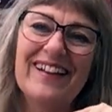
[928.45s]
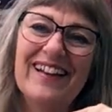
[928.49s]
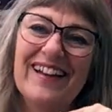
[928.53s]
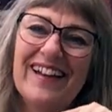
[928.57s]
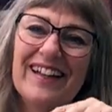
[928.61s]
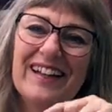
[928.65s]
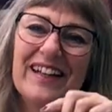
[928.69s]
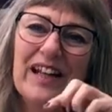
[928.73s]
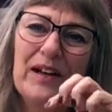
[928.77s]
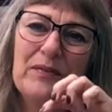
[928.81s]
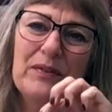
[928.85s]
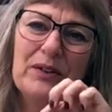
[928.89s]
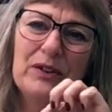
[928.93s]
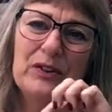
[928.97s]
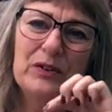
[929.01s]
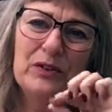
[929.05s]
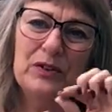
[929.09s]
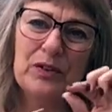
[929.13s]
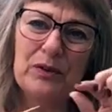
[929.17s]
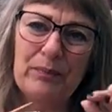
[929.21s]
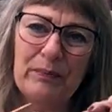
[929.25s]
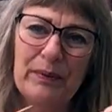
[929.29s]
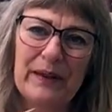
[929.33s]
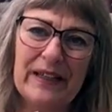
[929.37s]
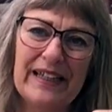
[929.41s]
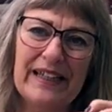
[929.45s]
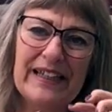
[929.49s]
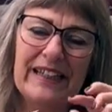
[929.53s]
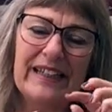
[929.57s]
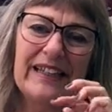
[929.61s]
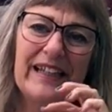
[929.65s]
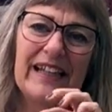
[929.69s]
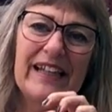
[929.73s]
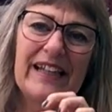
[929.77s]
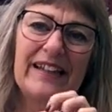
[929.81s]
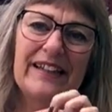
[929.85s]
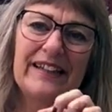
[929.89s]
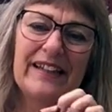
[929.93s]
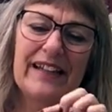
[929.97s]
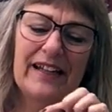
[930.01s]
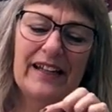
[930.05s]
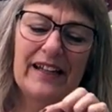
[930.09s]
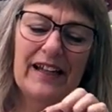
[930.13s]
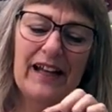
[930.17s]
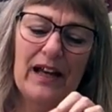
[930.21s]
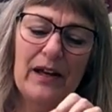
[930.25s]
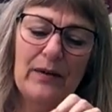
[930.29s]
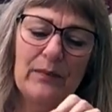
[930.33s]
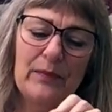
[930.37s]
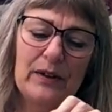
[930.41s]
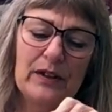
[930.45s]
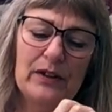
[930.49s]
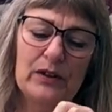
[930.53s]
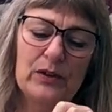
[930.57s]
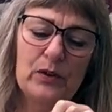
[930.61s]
and I will do the pink, and then I will